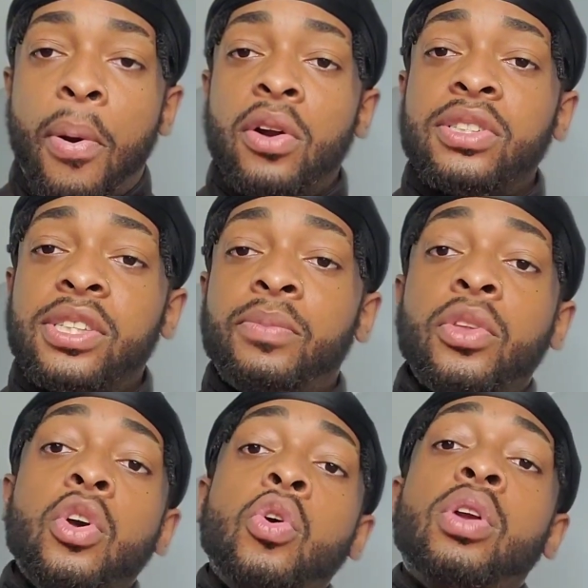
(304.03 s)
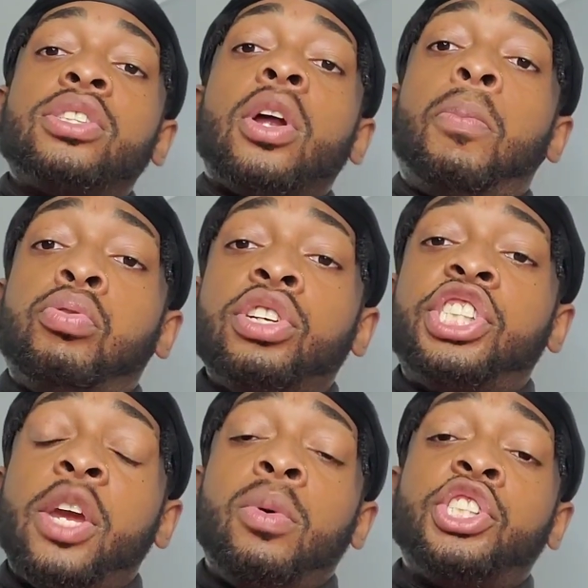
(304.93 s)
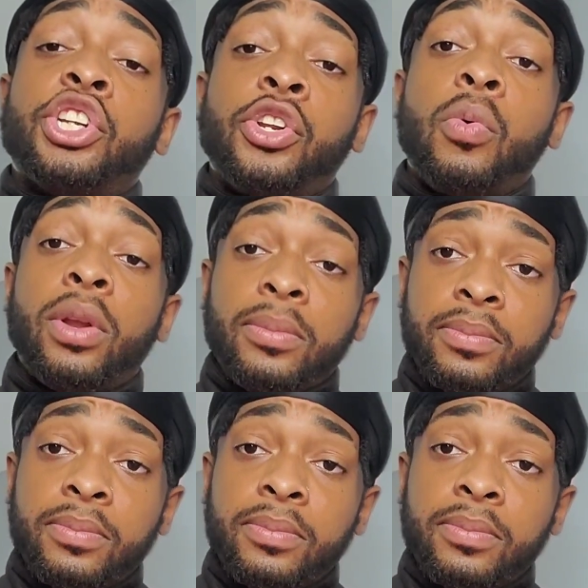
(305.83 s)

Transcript: person who doesn't appreciate what you're doing.